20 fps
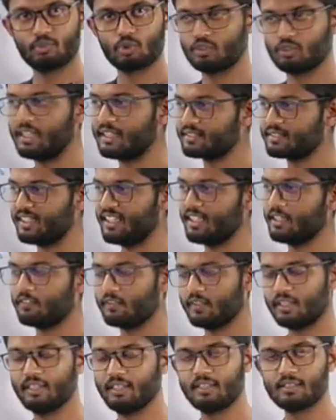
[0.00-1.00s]
So that same
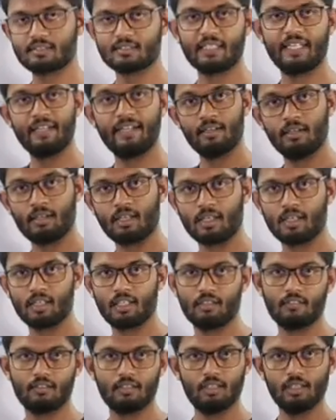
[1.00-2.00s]
word is hidden
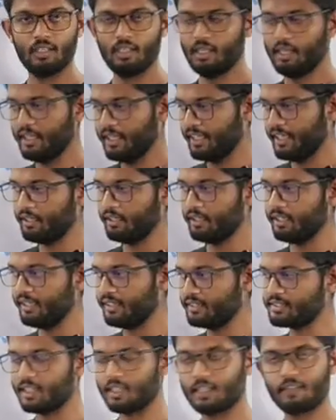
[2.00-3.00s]

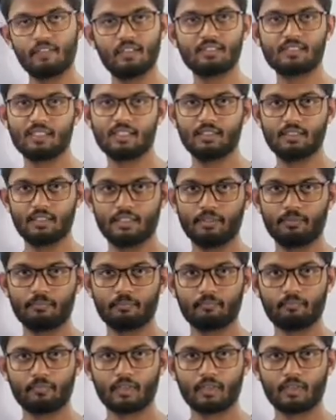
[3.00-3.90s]
inside the word century.